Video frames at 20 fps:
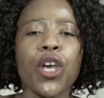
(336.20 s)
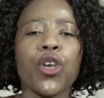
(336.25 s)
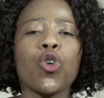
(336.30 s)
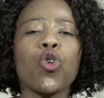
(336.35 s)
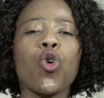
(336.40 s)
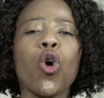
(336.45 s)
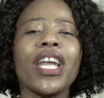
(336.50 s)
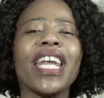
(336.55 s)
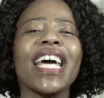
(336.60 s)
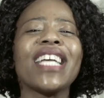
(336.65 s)

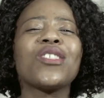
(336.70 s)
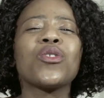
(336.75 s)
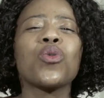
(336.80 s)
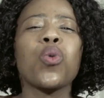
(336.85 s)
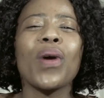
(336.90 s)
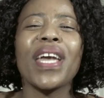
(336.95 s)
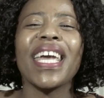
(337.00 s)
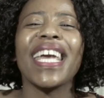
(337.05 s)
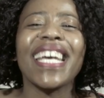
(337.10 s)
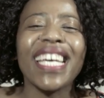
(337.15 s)
You want to
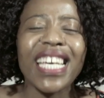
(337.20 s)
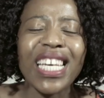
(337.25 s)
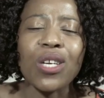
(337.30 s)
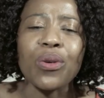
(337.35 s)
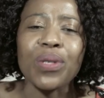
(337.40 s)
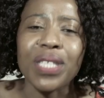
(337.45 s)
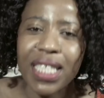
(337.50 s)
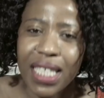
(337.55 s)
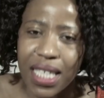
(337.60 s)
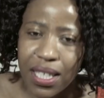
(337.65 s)
tweak
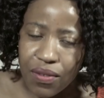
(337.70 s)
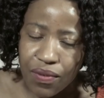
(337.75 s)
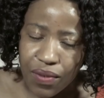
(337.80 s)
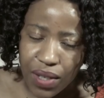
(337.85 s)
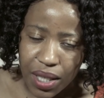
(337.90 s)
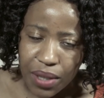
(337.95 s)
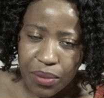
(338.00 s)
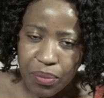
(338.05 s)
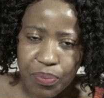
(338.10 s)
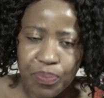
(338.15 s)
your
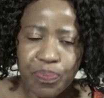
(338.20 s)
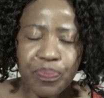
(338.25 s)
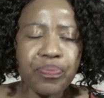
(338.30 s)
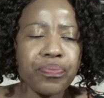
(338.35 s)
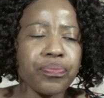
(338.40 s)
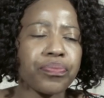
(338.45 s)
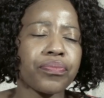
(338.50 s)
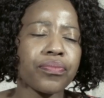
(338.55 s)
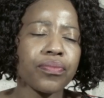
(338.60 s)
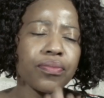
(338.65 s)
CV.
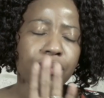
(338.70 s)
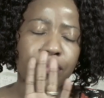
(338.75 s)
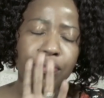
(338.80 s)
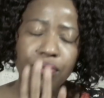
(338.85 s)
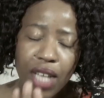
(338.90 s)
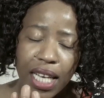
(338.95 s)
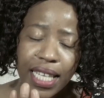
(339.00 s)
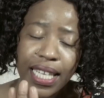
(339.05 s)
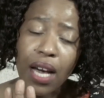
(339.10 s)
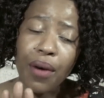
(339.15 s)

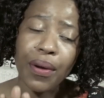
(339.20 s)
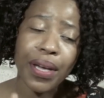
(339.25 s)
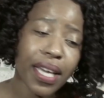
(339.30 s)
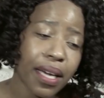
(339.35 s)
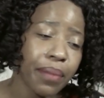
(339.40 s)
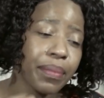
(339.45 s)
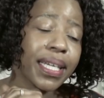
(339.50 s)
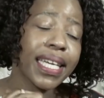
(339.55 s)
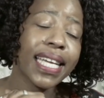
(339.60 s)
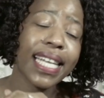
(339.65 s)
Now
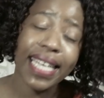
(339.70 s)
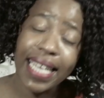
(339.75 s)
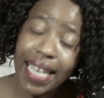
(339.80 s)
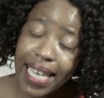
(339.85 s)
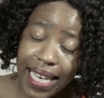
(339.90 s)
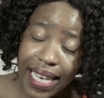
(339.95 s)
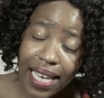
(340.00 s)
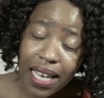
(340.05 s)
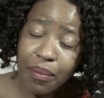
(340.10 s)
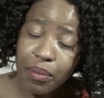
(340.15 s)
hear me
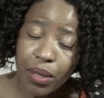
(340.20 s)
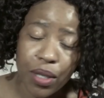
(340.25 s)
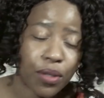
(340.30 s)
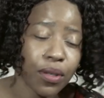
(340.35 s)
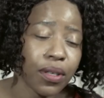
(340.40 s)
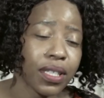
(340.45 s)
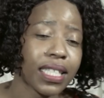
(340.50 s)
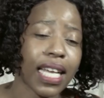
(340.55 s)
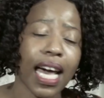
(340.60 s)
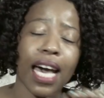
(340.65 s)
clear
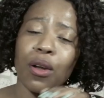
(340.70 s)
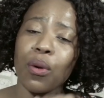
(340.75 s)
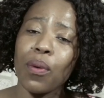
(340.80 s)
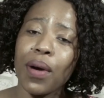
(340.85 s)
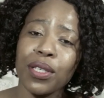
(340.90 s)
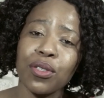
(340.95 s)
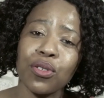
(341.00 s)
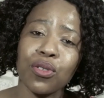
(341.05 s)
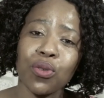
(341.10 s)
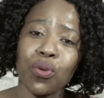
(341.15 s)
because I don't
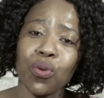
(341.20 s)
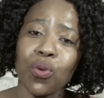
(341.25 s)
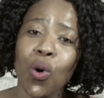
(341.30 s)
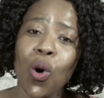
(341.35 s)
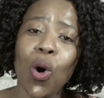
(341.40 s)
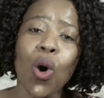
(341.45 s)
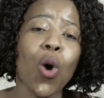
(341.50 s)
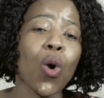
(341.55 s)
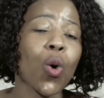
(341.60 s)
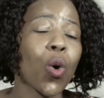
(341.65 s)
want you
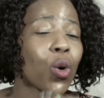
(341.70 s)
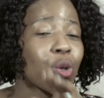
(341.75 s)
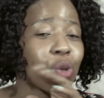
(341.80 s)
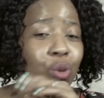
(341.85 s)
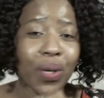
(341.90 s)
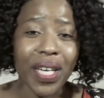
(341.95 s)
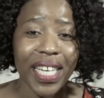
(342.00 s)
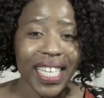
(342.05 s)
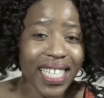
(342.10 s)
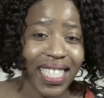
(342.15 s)
go
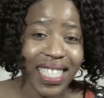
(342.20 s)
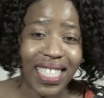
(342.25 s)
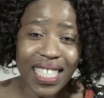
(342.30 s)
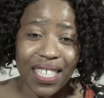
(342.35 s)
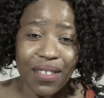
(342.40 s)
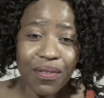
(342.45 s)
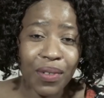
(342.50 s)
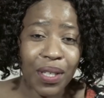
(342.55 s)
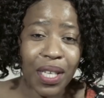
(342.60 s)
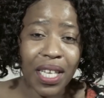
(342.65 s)
tweaking
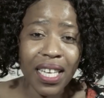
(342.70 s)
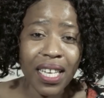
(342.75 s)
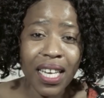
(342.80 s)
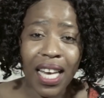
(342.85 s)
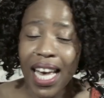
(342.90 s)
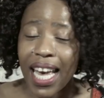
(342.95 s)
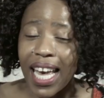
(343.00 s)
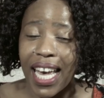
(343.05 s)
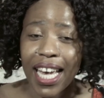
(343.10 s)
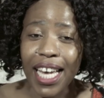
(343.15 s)

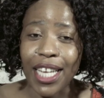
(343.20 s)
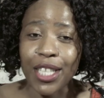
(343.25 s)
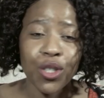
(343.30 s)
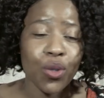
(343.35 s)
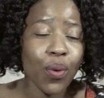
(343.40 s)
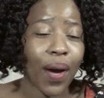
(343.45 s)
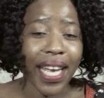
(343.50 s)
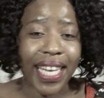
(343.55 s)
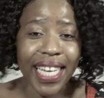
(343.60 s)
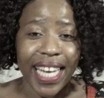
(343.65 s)
CV and
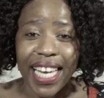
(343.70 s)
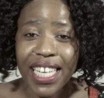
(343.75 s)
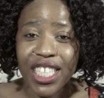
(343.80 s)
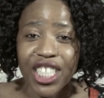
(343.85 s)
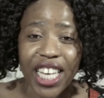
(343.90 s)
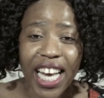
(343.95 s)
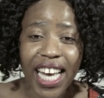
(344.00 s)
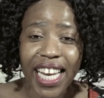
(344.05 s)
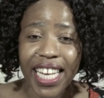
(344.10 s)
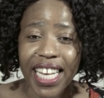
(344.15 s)
you are in
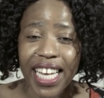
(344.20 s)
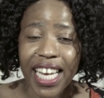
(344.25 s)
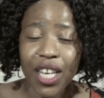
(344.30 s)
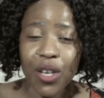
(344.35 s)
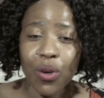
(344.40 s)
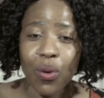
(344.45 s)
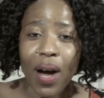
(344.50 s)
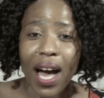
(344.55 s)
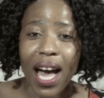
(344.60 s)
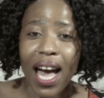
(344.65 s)
HR here
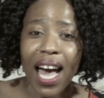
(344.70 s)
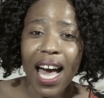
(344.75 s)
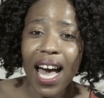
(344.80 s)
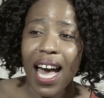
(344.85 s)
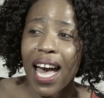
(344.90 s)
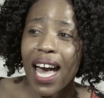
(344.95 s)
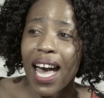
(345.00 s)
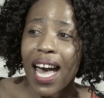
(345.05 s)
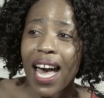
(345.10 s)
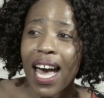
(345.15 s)
you
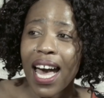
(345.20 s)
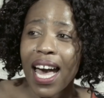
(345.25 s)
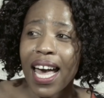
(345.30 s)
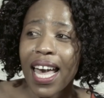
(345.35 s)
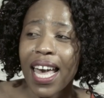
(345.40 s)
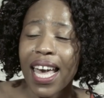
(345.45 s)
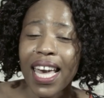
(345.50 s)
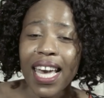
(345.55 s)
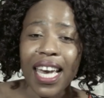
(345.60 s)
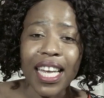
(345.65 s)
are
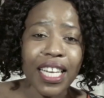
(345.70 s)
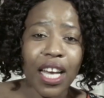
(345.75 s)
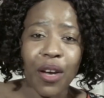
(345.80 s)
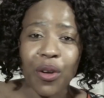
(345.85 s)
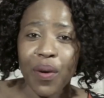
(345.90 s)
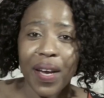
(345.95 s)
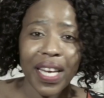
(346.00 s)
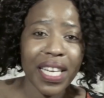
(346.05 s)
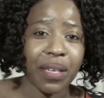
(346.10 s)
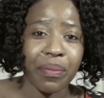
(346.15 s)
and now
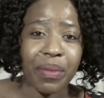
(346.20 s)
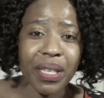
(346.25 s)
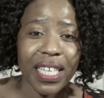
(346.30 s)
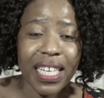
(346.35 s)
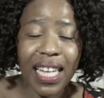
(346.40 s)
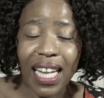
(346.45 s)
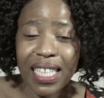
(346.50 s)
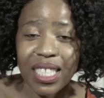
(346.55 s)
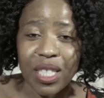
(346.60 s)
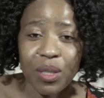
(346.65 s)
you're in a
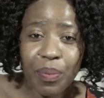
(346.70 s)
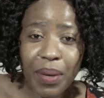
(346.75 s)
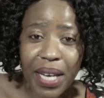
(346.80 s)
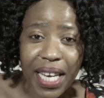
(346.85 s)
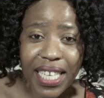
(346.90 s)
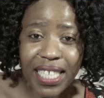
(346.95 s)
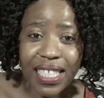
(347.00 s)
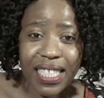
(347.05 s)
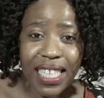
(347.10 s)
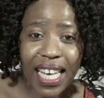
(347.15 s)
medical
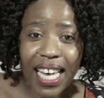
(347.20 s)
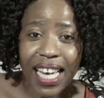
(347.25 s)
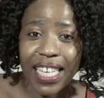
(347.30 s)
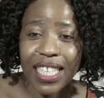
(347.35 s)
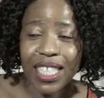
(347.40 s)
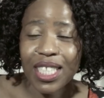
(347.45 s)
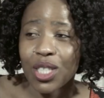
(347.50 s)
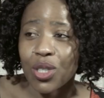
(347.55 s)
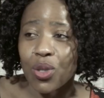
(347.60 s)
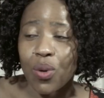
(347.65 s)
space
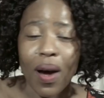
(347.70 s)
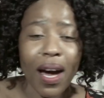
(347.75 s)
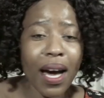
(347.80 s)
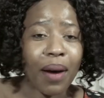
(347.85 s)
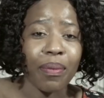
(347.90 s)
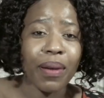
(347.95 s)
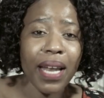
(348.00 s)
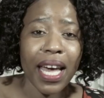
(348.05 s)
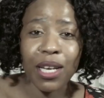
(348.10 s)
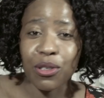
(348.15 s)
and you are
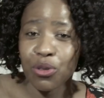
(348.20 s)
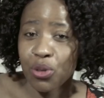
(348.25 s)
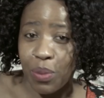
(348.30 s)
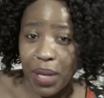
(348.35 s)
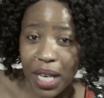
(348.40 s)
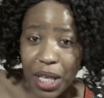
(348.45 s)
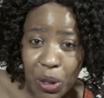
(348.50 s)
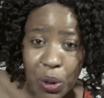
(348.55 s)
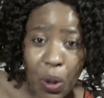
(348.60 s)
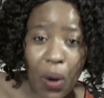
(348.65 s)
applying to
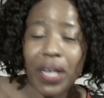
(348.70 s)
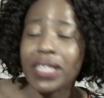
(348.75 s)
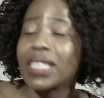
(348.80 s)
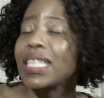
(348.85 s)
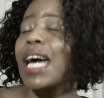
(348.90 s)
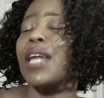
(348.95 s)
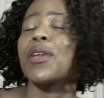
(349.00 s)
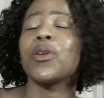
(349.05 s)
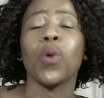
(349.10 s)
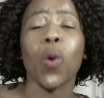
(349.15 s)
be a
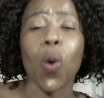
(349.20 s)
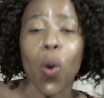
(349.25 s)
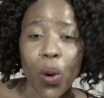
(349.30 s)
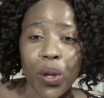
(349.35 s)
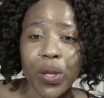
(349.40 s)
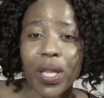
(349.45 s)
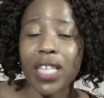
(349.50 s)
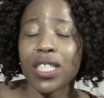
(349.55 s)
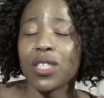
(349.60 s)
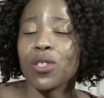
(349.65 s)
doctor.
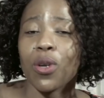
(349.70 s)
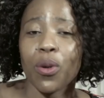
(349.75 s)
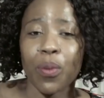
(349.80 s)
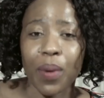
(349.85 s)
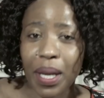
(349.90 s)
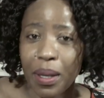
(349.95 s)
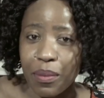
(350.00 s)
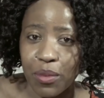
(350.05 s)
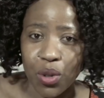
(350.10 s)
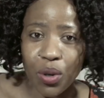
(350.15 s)
No, that's not
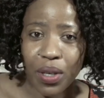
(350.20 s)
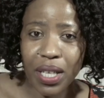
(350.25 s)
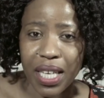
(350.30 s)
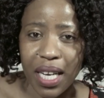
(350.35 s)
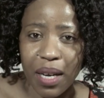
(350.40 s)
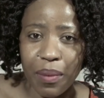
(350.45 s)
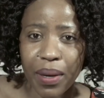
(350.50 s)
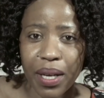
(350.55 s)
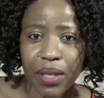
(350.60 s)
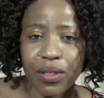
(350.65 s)
what I'm
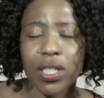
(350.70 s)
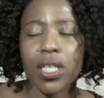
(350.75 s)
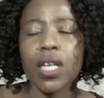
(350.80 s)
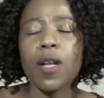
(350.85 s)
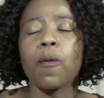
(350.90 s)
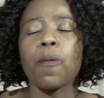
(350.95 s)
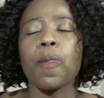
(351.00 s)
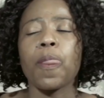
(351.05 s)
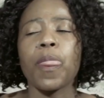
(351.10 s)
talking about